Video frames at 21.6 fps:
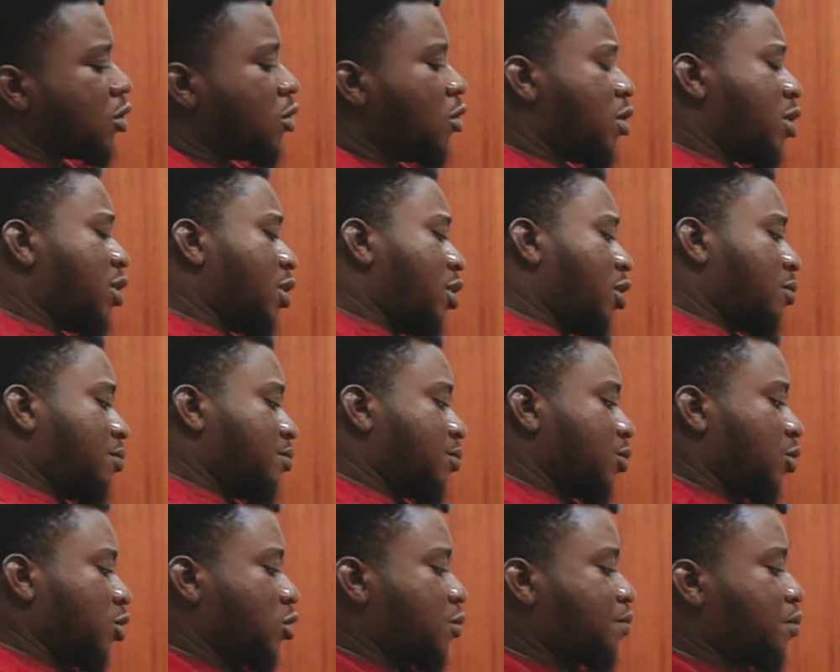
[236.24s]
Okay,
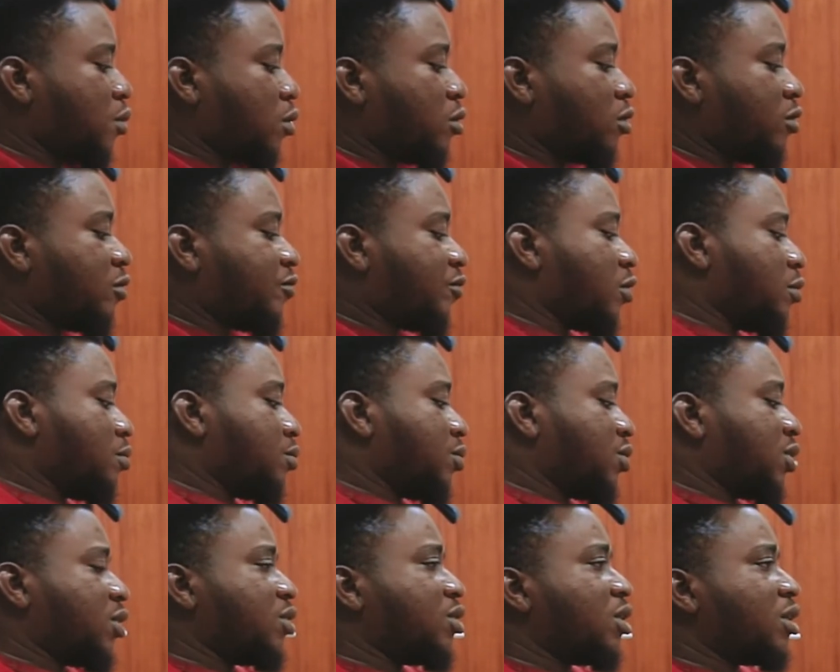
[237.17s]
you spoke of,
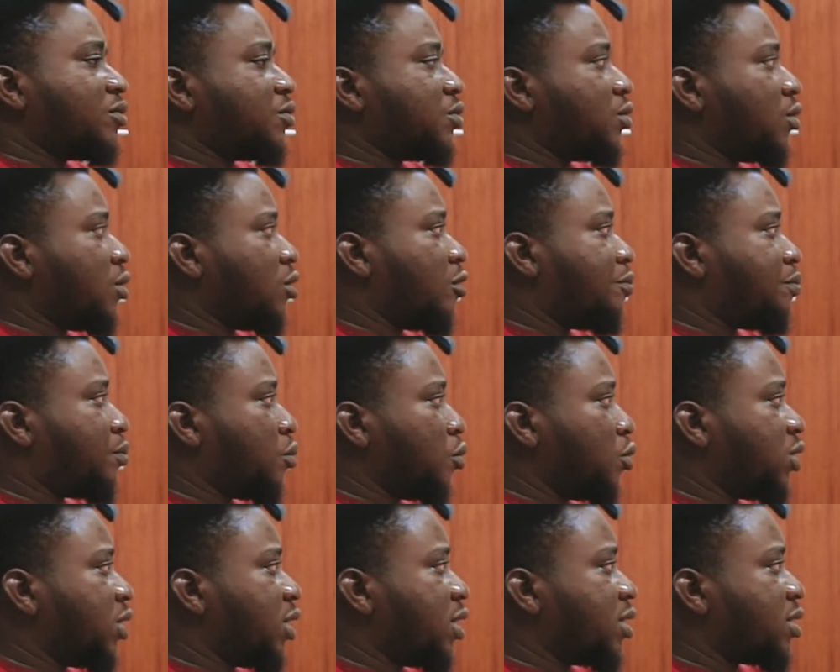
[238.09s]
said you have done of
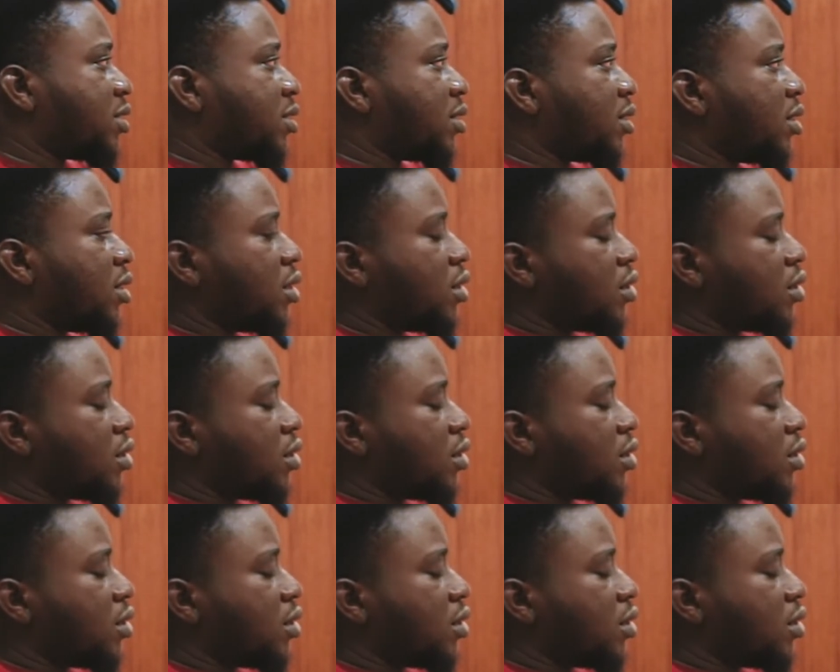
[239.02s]
projects.